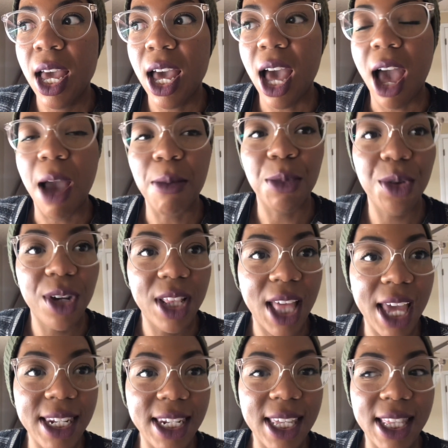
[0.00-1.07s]
I'm
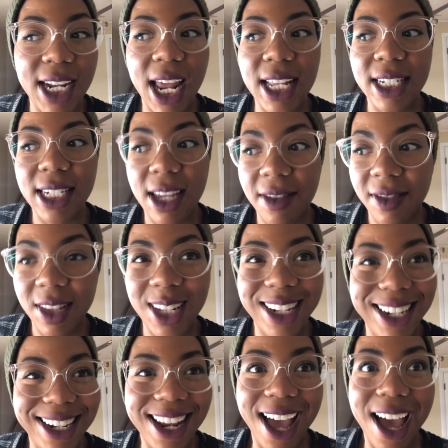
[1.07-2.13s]
realizing that I definitely
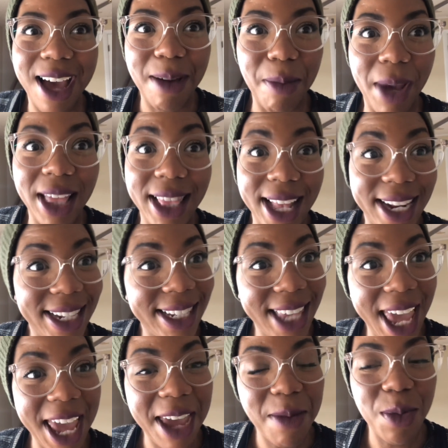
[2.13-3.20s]
need to up my lettuce
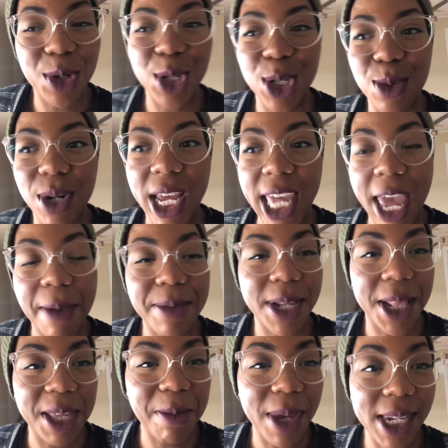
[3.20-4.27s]
game, which is what I kept
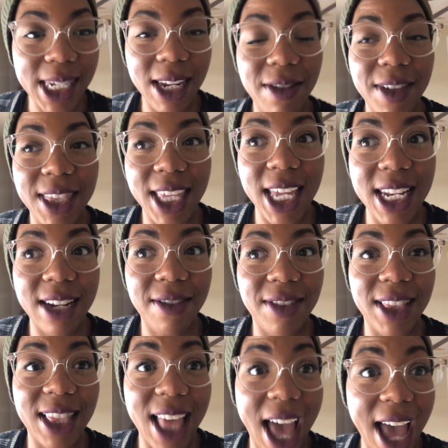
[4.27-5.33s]
telling myself at the end of
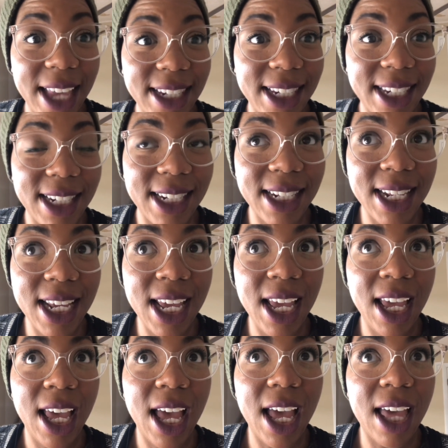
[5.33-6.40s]
last
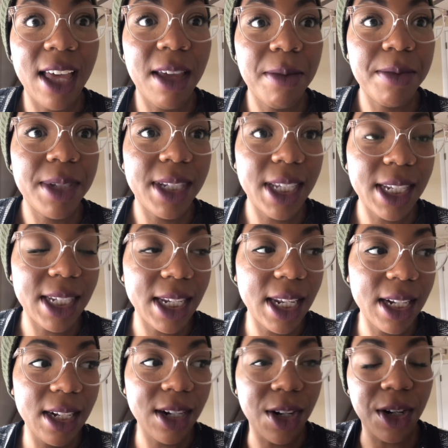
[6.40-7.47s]

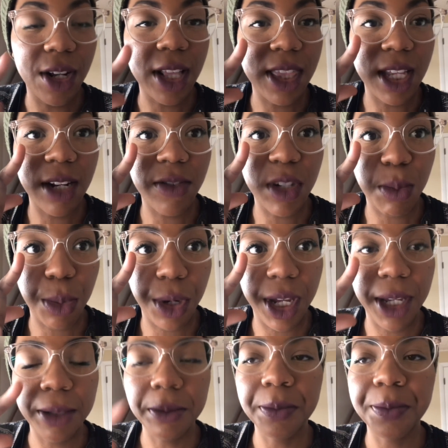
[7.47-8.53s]
season, or at the end of spring.